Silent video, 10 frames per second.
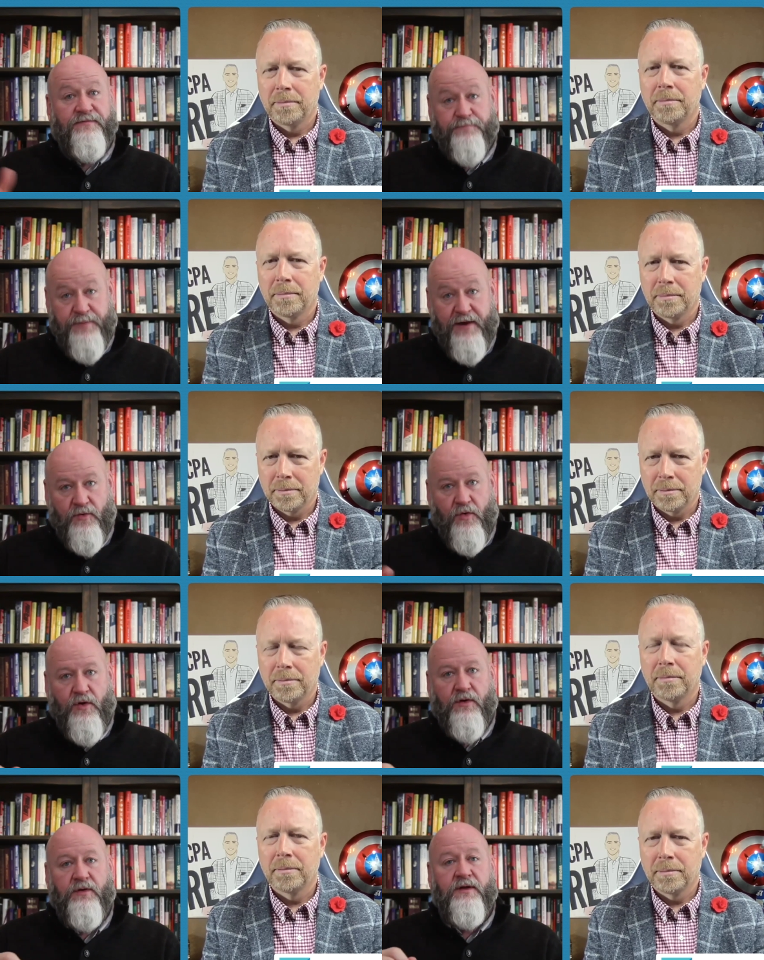
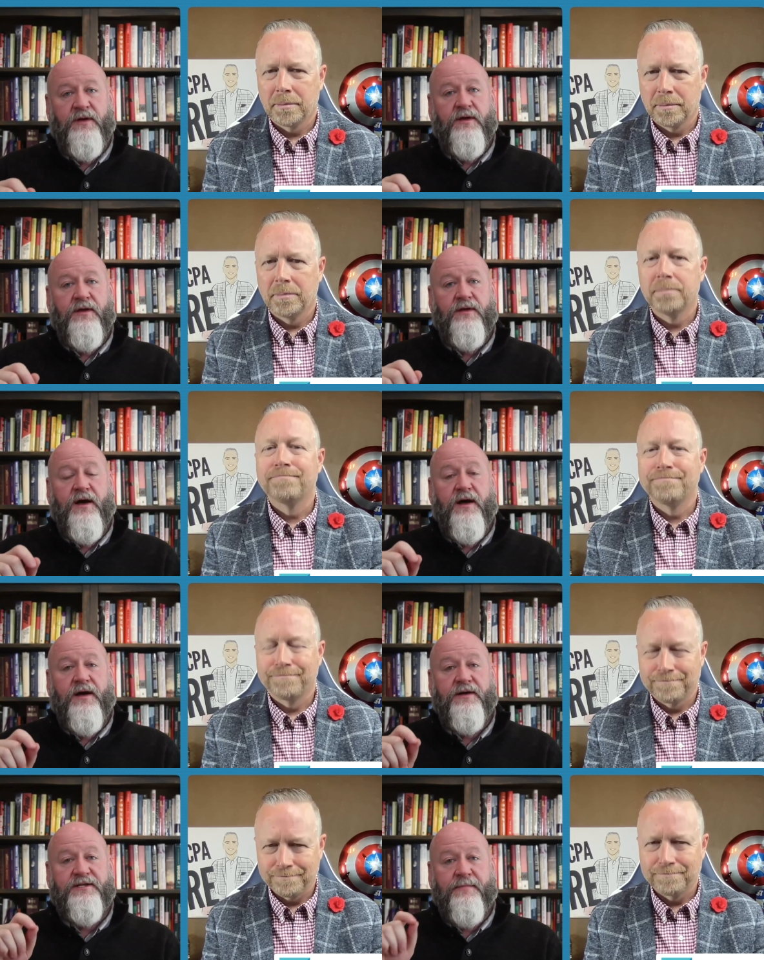Speaker 1: payroll uh,
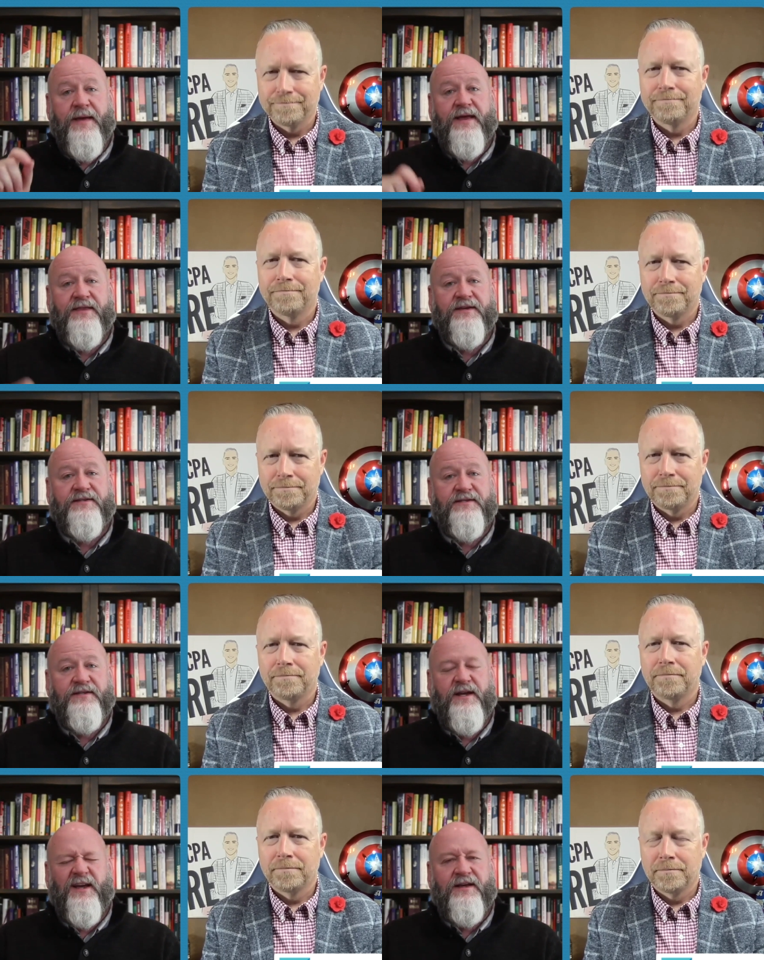to make this
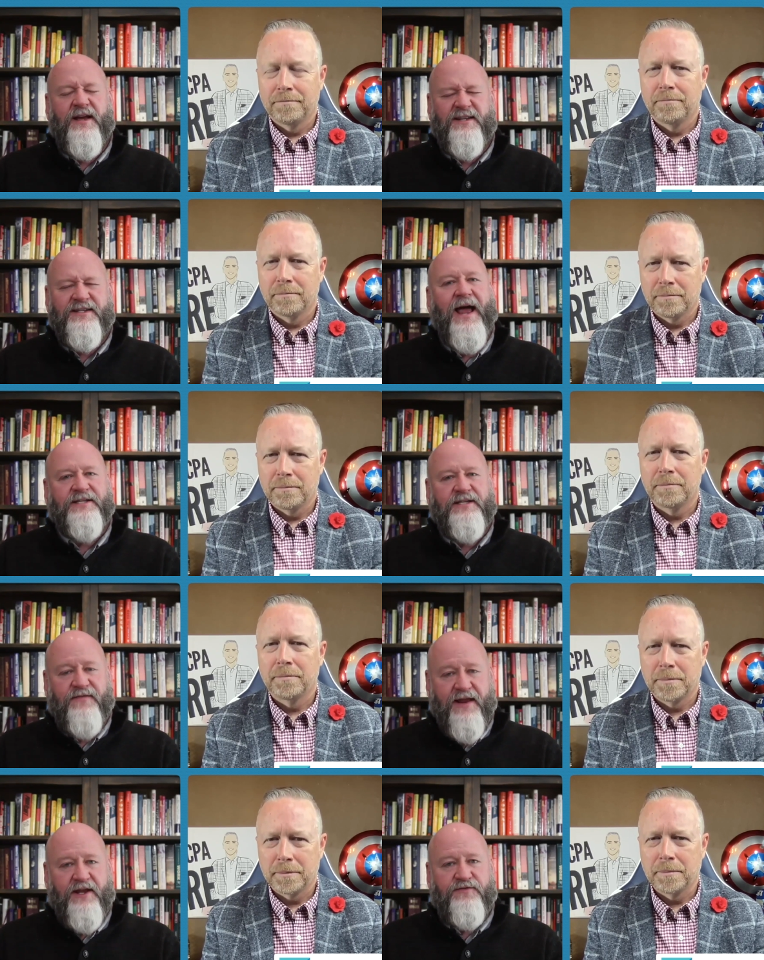a, a tax
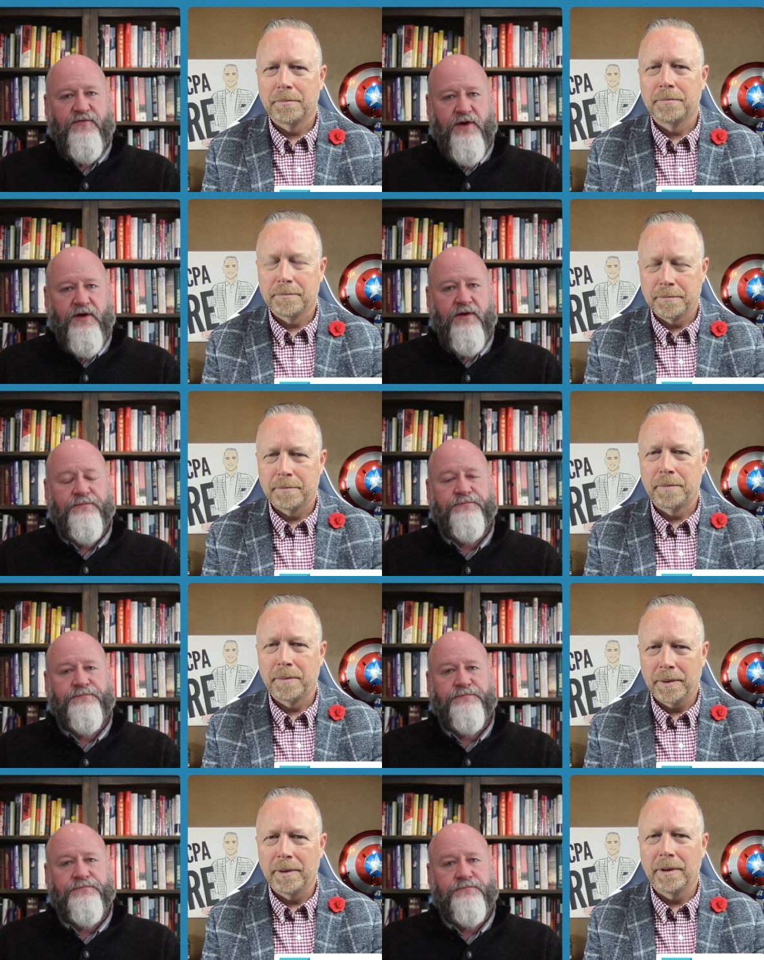advantage for you.
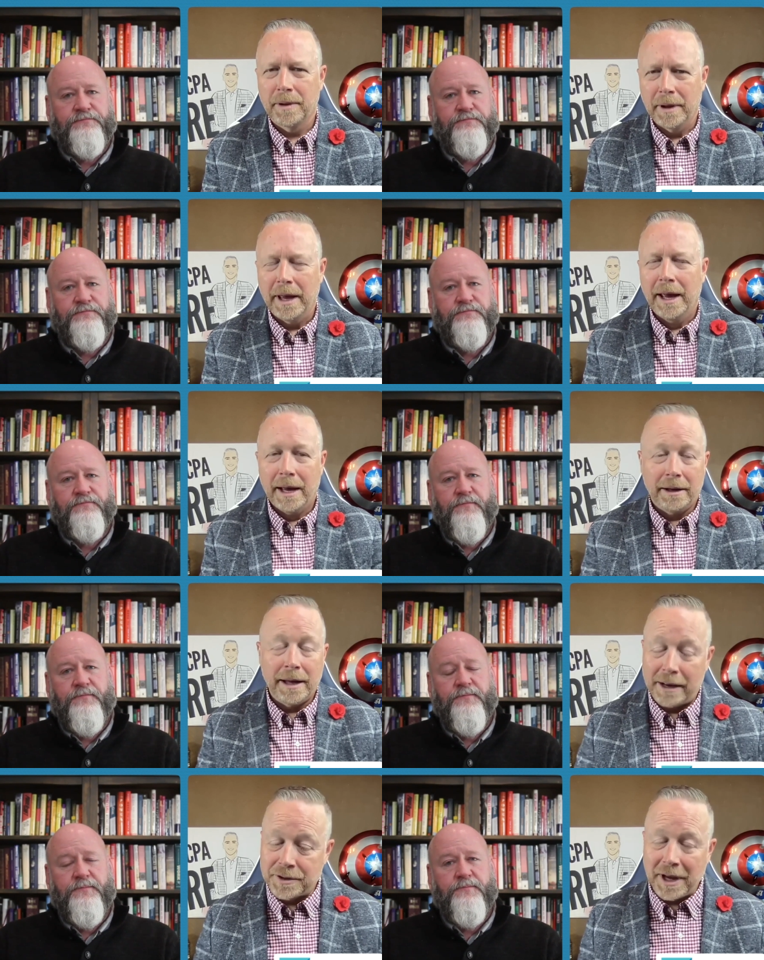
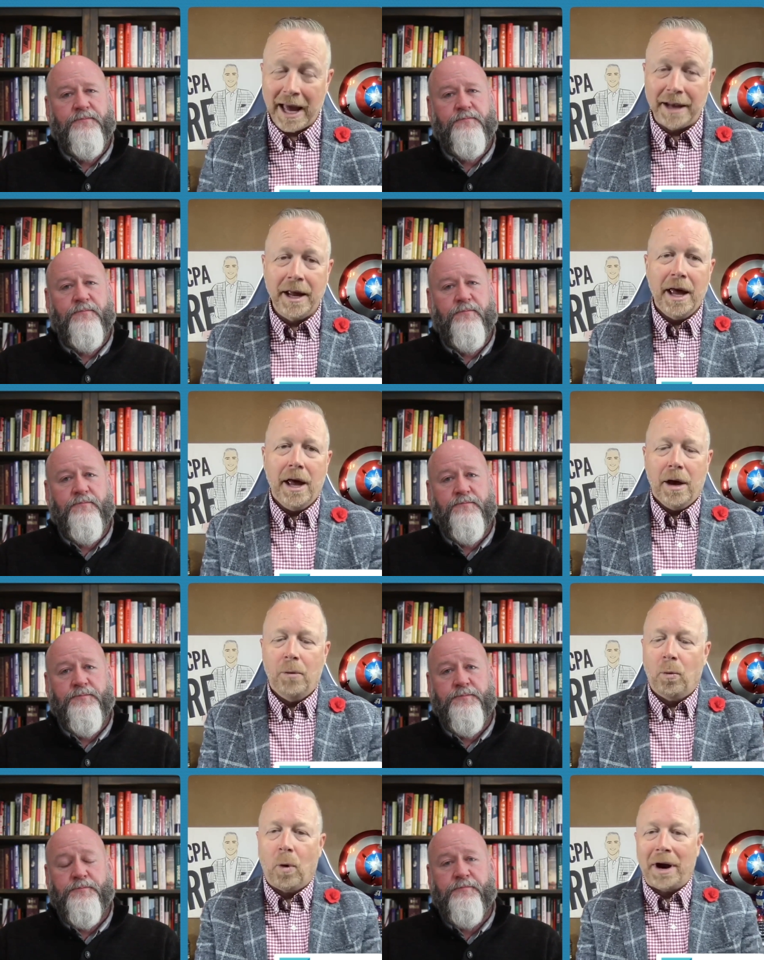
Speaker 2: Yes, and
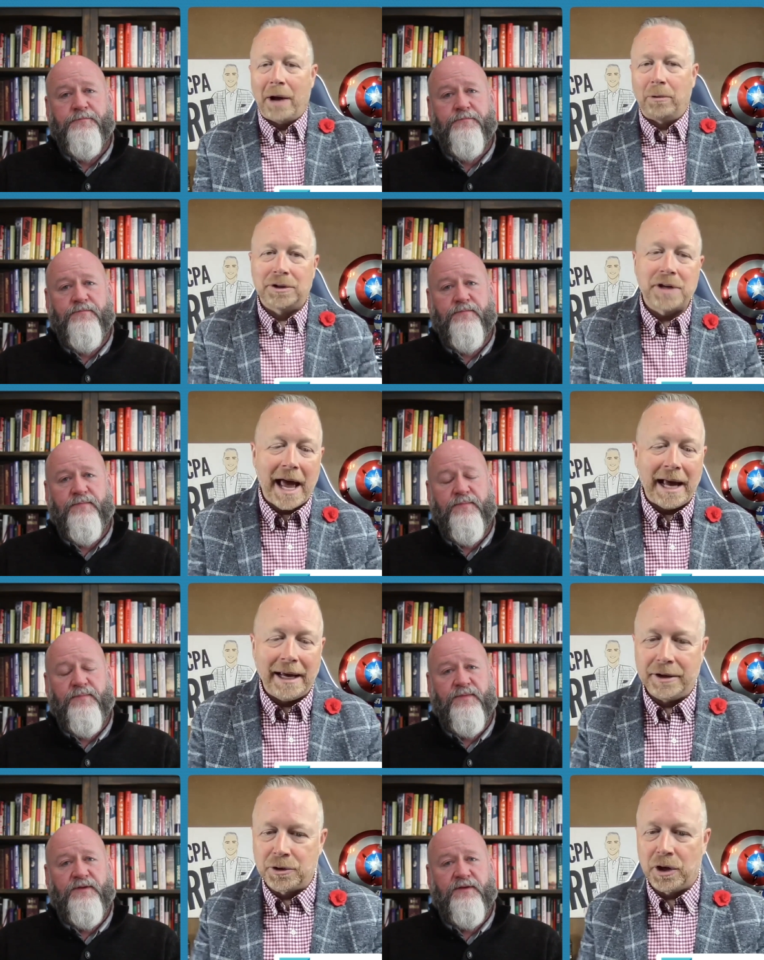what I would say
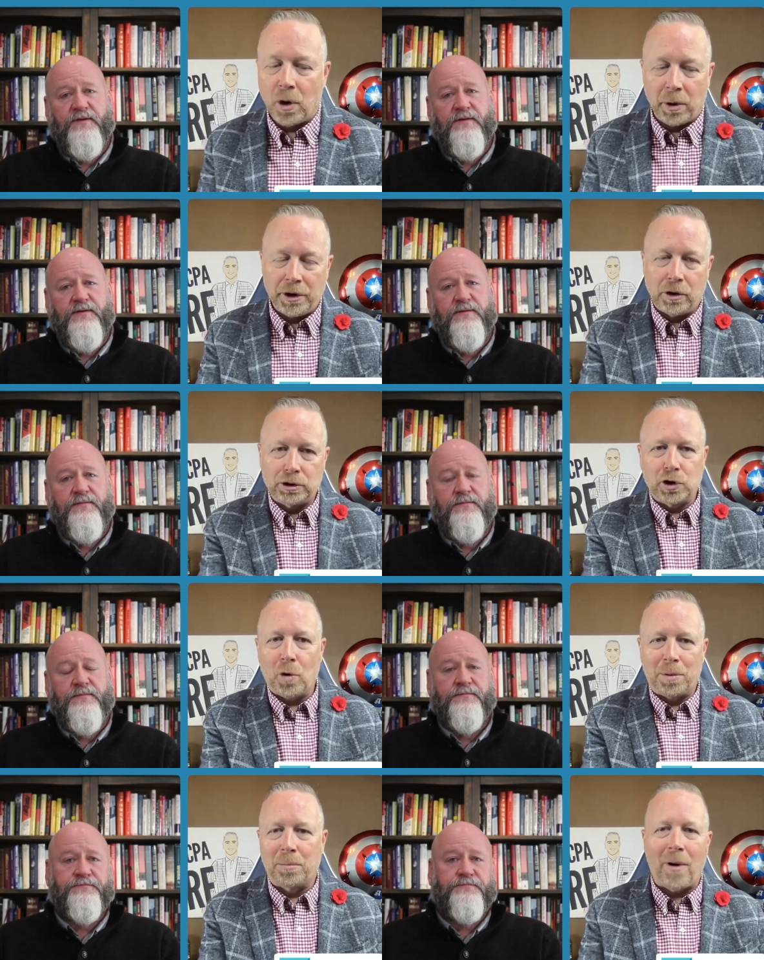is, you know, when you're a
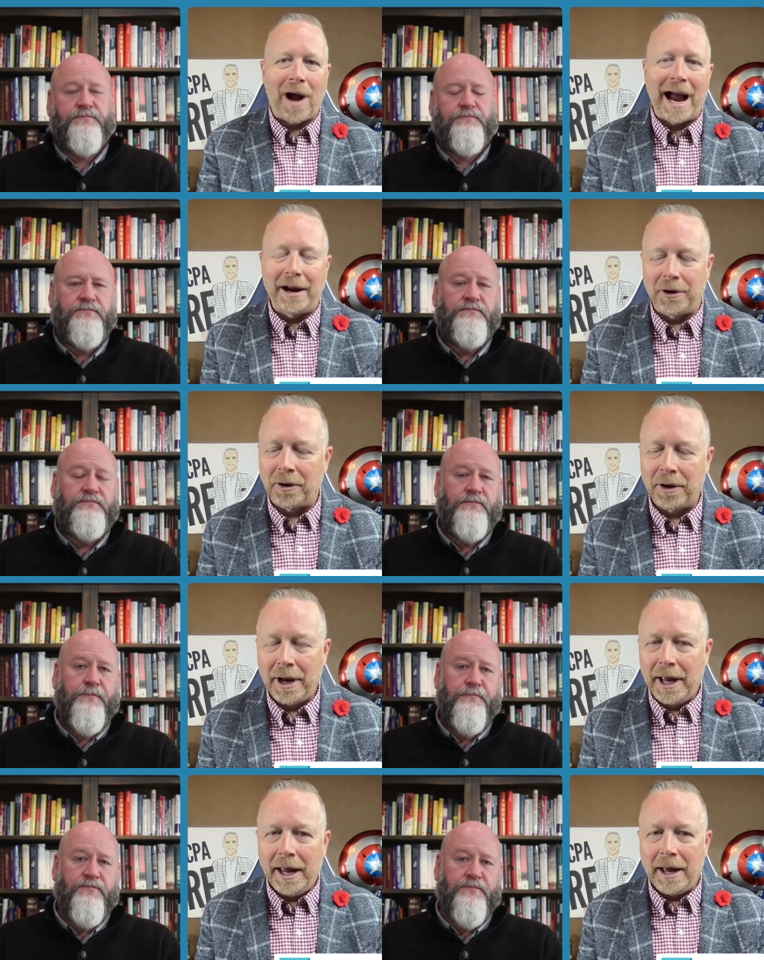sole proprietor,
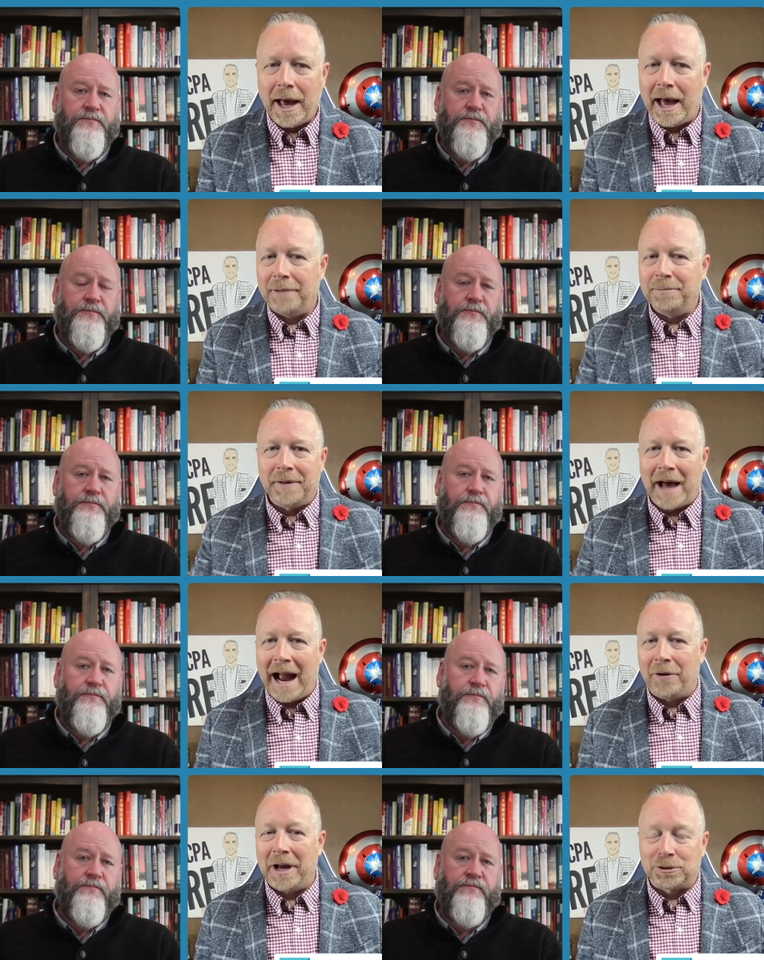uh, the
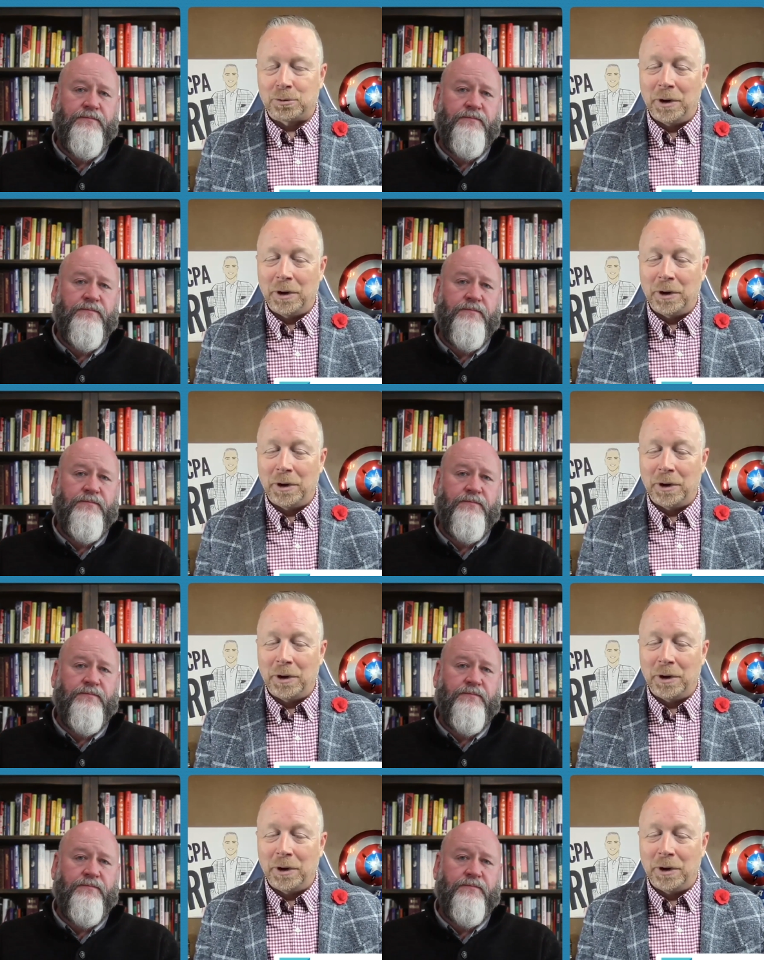IRS